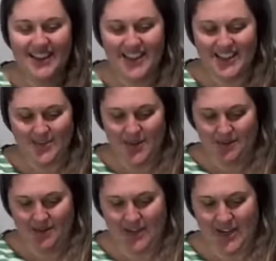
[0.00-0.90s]
is my
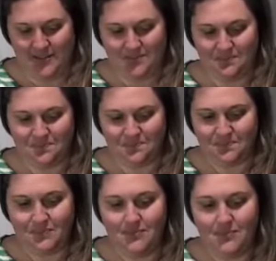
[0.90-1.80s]
bow video.
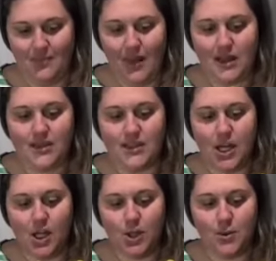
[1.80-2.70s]
So
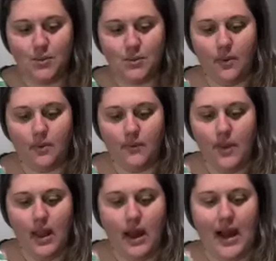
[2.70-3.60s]

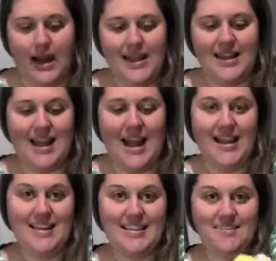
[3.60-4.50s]
I
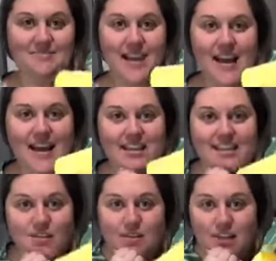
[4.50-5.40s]
like this mix.
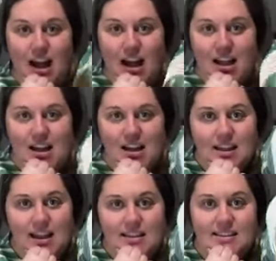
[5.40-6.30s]
So we've got
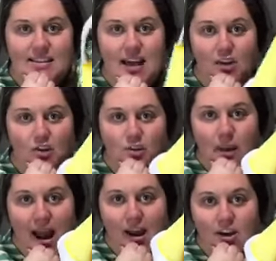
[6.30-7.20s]
like subtle
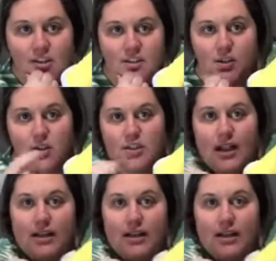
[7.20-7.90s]
patterns. So there's like a